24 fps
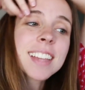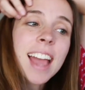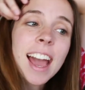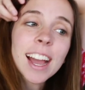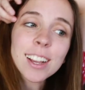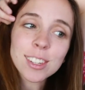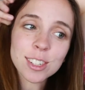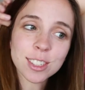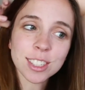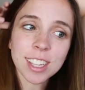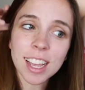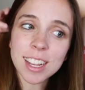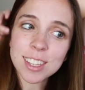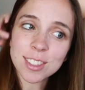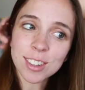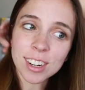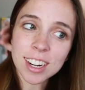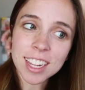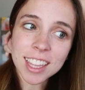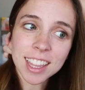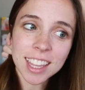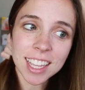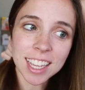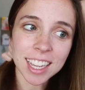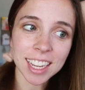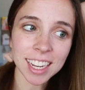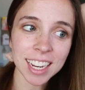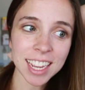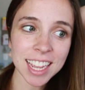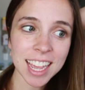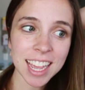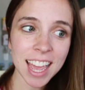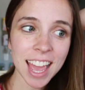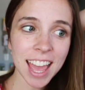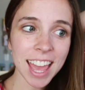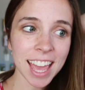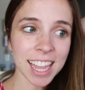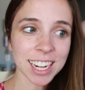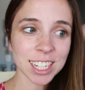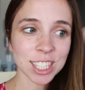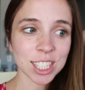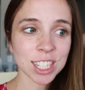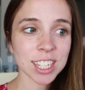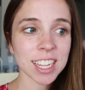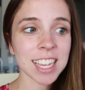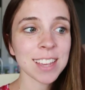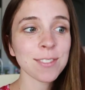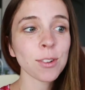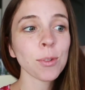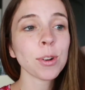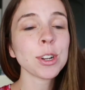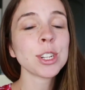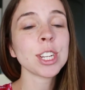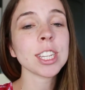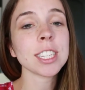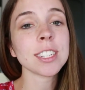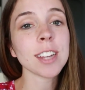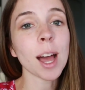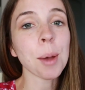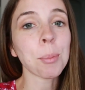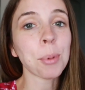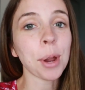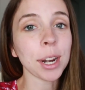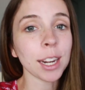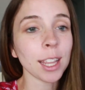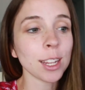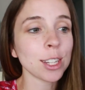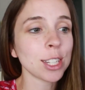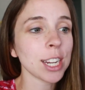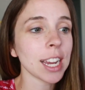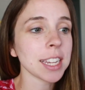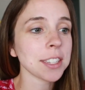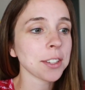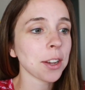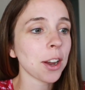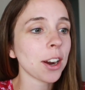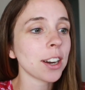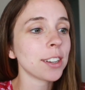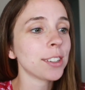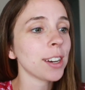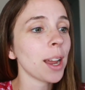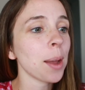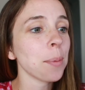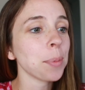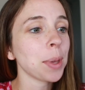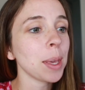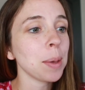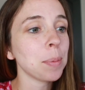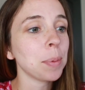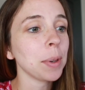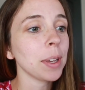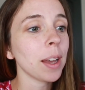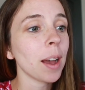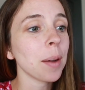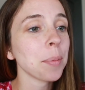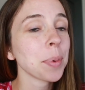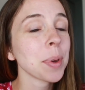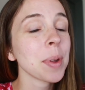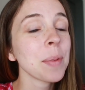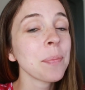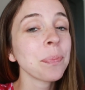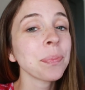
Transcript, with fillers: exercise or anything and she, even when she's not pregnant she has a hard time keeping up.